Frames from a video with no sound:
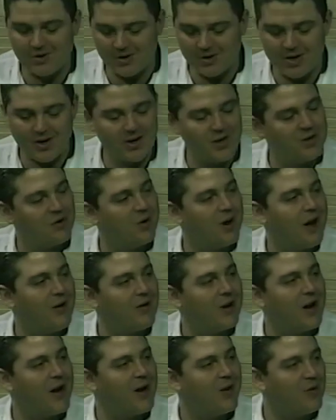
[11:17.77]
cut into an
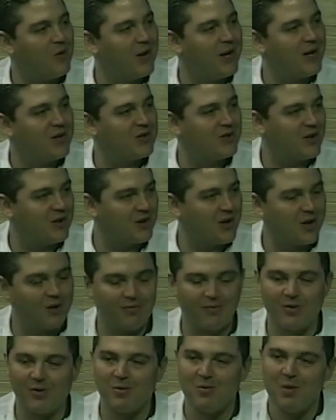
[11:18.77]
avocado and let it sit there
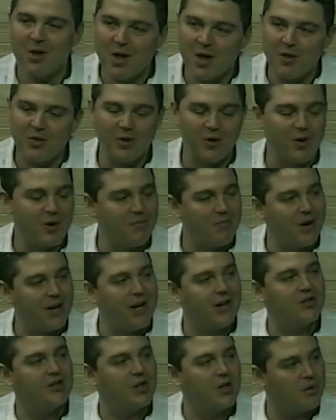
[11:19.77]
for 30
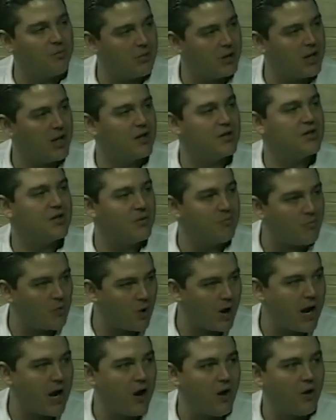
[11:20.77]
minutes and it begins to
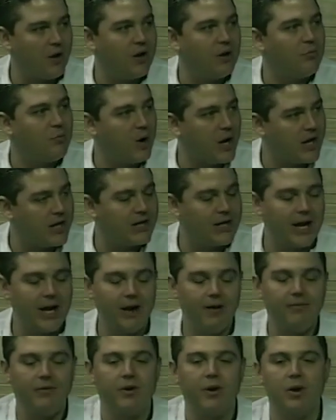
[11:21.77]
brown and break
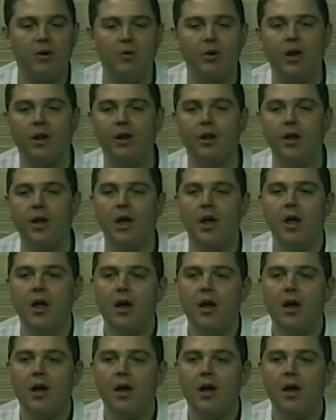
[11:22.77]
down very quickly.